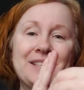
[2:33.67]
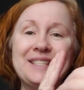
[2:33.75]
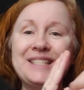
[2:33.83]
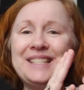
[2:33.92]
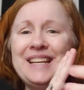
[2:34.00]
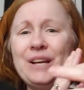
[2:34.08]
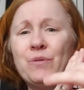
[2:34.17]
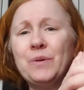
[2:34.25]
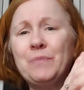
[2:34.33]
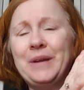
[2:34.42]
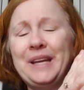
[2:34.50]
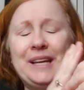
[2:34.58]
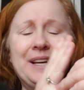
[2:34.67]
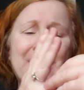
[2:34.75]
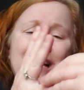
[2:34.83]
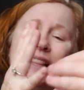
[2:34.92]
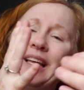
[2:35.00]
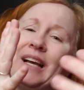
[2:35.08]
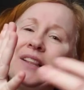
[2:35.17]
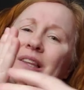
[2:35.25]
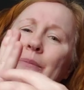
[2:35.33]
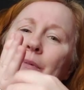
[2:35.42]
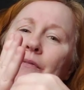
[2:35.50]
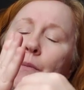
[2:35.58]
stick would be like a
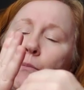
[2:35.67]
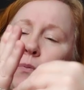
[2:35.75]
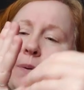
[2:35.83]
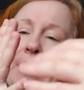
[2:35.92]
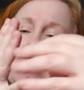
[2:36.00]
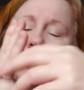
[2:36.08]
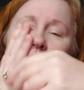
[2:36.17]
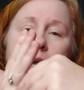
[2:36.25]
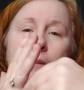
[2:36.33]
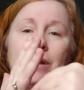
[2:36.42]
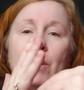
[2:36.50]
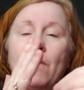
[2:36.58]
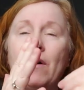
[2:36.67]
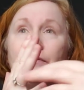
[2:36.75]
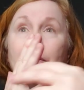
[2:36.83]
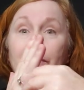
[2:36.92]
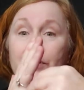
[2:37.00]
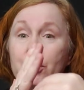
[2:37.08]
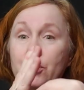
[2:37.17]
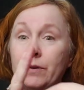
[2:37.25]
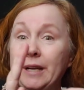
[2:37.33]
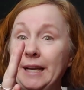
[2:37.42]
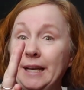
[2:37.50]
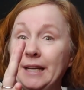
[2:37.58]
limb of a branch coming off of a
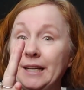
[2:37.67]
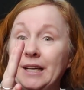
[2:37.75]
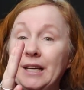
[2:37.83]
tree.